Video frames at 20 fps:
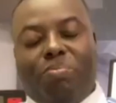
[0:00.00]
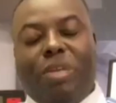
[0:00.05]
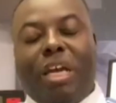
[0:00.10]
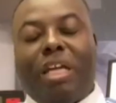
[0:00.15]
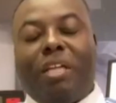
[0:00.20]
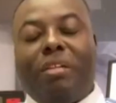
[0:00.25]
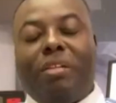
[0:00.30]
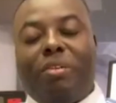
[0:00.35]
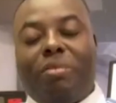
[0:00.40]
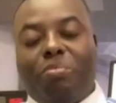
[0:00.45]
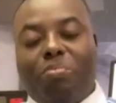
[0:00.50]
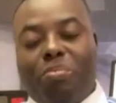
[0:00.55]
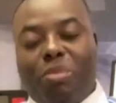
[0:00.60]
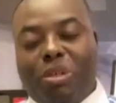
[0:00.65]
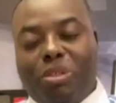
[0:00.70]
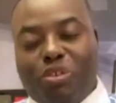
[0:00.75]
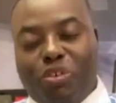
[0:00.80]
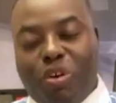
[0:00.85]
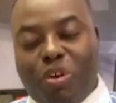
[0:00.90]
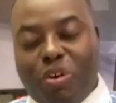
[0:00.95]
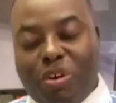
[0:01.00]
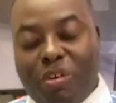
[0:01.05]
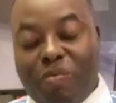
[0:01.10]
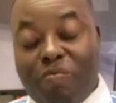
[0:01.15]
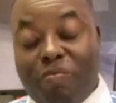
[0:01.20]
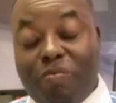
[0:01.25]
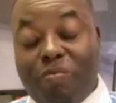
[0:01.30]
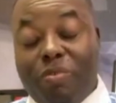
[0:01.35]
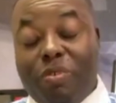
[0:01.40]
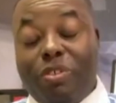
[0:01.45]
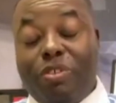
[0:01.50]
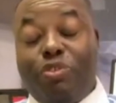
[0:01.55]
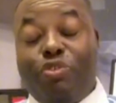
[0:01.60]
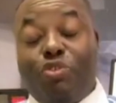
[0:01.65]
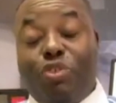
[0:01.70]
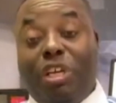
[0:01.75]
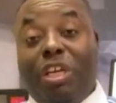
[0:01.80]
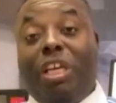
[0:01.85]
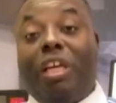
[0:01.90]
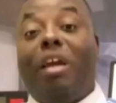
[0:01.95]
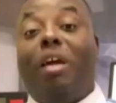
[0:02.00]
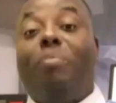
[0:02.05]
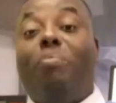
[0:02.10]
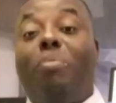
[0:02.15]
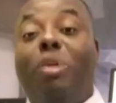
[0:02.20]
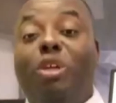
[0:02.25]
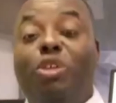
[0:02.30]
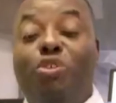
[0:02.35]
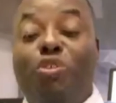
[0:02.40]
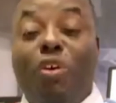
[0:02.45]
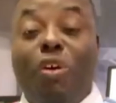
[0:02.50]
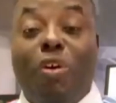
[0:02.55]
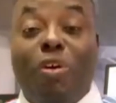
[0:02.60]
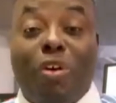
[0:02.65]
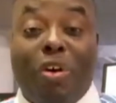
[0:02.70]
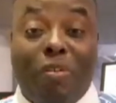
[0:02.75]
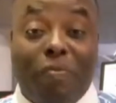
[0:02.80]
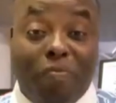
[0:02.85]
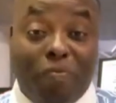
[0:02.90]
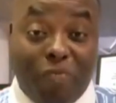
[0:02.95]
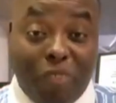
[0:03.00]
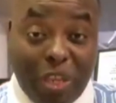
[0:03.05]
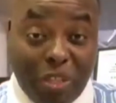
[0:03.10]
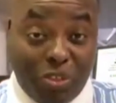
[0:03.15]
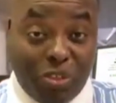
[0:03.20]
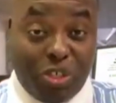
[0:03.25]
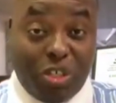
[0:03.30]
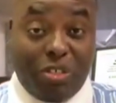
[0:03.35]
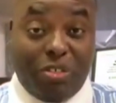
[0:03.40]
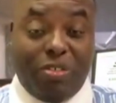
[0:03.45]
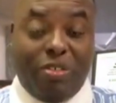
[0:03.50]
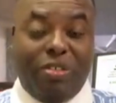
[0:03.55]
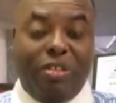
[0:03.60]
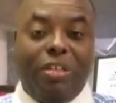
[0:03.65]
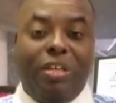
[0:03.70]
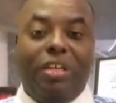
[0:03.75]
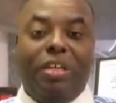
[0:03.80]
not Montreal Treaty, a Montreal Convention.